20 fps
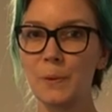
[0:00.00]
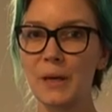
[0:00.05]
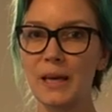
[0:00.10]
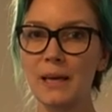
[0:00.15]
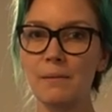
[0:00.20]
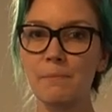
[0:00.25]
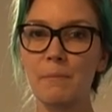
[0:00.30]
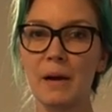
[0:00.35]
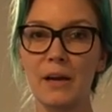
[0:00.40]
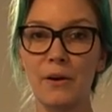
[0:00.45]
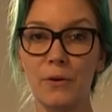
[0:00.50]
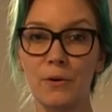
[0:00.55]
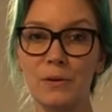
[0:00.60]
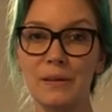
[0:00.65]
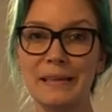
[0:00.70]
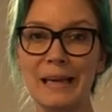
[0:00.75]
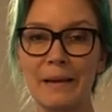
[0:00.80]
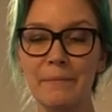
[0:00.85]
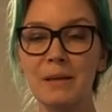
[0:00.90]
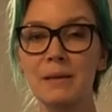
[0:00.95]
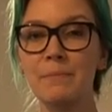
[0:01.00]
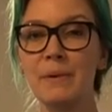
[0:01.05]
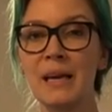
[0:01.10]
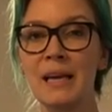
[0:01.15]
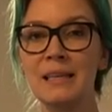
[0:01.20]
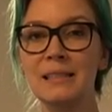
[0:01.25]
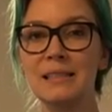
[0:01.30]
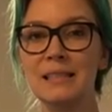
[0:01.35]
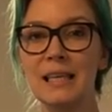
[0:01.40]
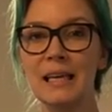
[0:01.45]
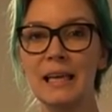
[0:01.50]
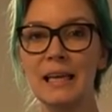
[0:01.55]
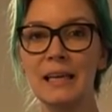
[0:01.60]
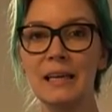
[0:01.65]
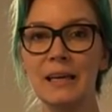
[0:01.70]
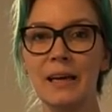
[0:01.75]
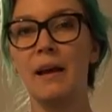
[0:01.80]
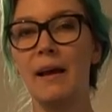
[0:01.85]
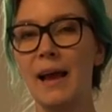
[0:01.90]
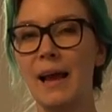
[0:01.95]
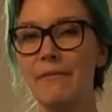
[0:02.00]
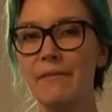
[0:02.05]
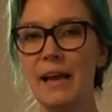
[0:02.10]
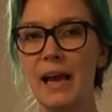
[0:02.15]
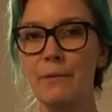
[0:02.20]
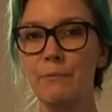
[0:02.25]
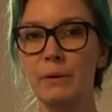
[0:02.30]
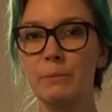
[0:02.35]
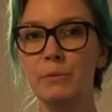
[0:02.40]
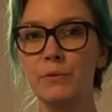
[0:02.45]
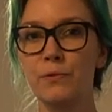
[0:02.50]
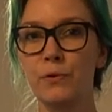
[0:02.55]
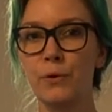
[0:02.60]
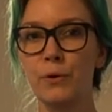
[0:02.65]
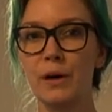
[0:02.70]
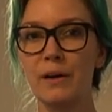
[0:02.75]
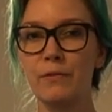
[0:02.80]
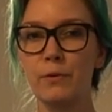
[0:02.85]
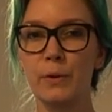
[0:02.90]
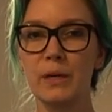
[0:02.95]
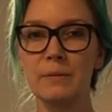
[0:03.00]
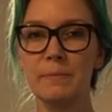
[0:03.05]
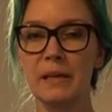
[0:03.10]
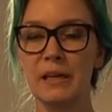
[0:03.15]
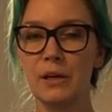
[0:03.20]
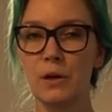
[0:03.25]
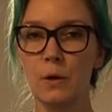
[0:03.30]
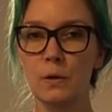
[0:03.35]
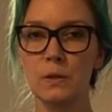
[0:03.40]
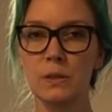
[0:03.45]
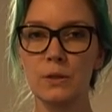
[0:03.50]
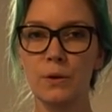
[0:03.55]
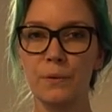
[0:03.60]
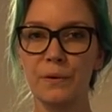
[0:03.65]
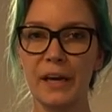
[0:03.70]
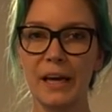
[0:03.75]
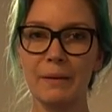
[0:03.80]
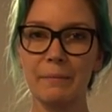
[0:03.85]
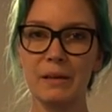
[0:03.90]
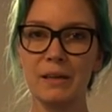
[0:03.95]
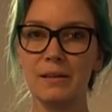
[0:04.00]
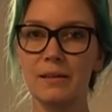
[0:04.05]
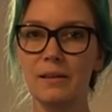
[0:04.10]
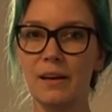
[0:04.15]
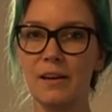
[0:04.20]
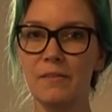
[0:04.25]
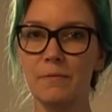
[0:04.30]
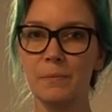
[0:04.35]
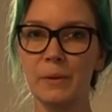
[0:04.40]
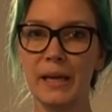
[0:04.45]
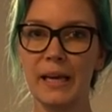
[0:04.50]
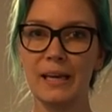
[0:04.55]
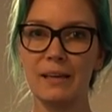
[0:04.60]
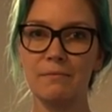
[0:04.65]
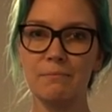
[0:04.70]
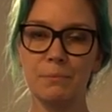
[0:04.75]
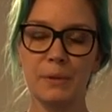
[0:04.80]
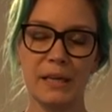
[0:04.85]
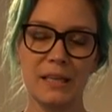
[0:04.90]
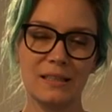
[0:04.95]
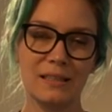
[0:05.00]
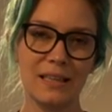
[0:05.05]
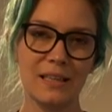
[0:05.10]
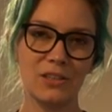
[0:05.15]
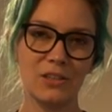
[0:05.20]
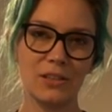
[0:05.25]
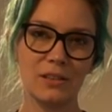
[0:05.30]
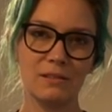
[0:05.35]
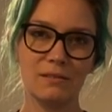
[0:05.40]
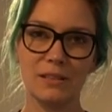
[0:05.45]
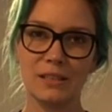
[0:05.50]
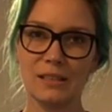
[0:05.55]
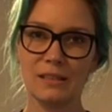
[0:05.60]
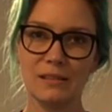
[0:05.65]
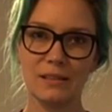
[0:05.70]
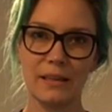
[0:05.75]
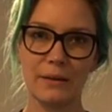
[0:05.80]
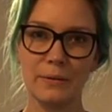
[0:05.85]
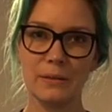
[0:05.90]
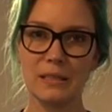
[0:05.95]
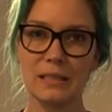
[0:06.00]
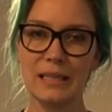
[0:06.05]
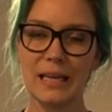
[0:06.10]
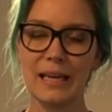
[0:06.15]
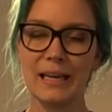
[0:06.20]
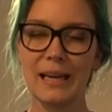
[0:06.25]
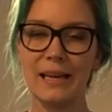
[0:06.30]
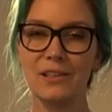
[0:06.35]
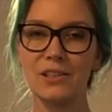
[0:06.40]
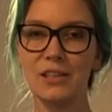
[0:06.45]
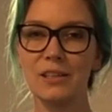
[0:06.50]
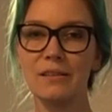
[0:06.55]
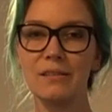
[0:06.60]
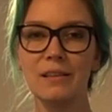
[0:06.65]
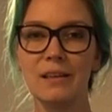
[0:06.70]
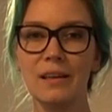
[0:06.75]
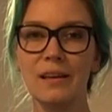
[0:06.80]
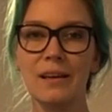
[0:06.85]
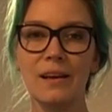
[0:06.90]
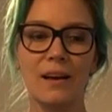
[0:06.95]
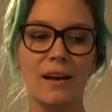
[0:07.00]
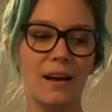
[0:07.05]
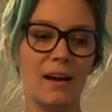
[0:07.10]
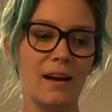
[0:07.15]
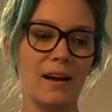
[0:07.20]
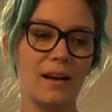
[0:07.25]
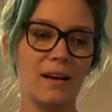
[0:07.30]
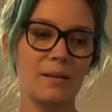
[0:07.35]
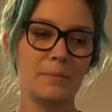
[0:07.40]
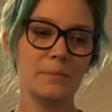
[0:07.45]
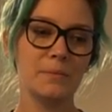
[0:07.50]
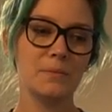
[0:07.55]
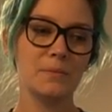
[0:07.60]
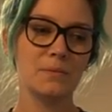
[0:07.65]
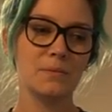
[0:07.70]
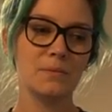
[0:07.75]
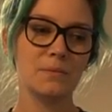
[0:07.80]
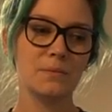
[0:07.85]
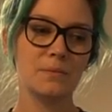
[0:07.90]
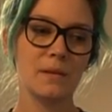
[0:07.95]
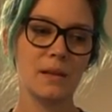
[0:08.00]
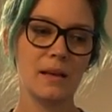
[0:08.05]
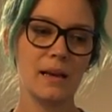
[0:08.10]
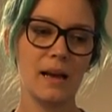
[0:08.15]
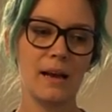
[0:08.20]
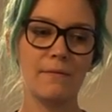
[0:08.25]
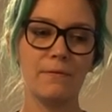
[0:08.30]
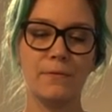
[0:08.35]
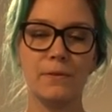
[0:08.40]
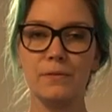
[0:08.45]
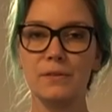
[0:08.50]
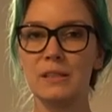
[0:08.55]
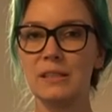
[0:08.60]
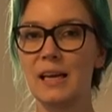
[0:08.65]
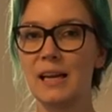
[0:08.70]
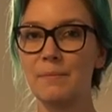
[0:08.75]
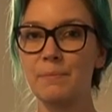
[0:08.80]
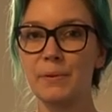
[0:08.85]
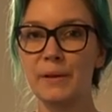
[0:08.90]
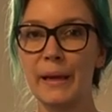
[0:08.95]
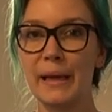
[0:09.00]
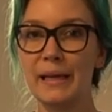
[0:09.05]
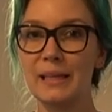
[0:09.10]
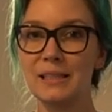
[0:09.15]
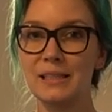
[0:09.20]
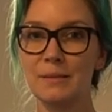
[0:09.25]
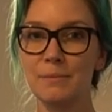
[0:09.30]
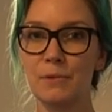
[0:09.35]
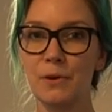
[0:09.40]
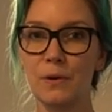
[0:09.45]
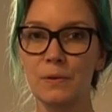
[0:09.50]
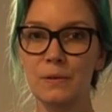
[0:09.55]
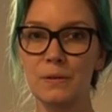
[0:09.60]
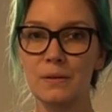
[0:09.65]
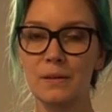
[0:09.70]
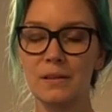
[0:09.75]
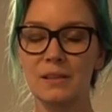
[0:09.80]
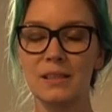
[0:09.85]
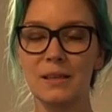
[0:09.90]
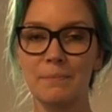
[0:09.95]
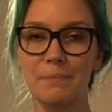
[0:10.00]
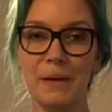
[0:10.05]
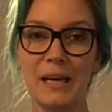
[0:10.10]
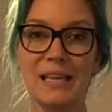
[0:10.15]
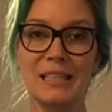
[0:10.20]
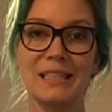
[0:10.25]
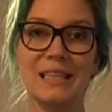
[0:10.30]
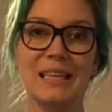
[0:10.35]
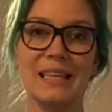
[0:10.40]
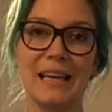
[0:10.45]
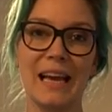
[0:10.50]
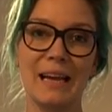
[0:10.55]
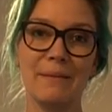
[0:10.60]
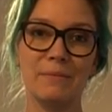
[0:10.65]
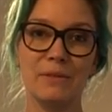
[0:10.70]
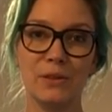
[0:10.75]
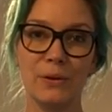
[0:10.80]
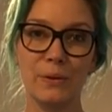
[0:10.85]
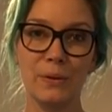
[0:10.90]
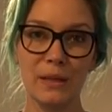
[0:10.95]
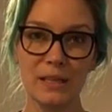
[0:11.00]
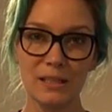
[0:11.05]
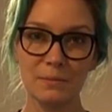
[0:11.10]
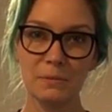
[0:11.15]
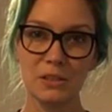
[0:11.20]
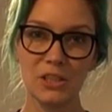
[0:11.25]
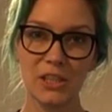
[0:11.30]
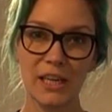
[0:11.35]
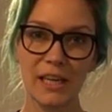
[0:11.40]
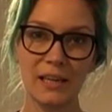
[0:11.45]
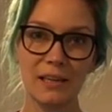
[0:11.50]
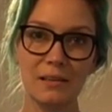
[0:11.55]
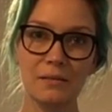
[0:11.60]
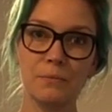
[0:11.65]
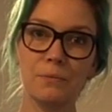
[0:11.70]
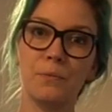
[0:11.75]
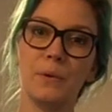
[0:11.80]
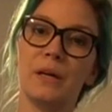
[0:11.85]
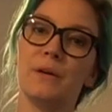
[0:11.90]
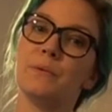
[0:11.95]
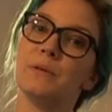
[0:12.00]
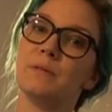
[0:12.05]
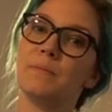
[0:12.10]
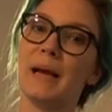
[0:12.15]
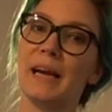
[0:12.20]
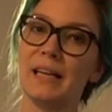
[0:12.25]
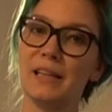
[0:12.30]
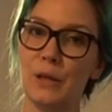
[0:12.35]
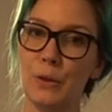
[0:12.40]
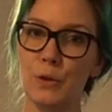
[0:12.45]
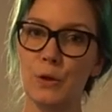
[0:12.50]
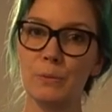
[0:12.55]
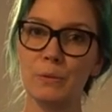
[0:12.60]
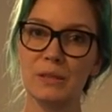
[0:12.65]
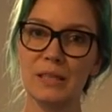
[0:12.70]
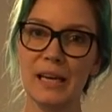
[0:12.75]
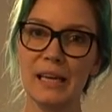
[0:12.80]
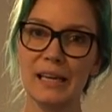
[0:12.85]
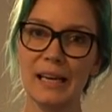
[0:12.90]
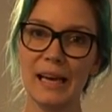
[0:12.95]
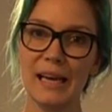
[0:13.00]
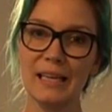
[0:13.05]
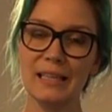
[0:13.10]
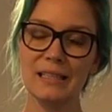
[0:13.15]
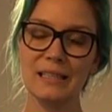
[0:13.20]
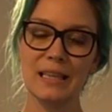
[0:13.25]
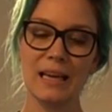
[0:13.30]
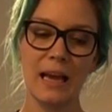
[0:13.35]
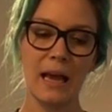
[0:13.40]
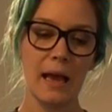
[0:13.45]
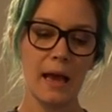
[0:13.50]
be my own gaming PC. I haven't had one before, I've always been a console gamer. I've played PlayStation since I was a teenager. Um, I started playing some some PC games on this machine when it was back in the Thermaltake case,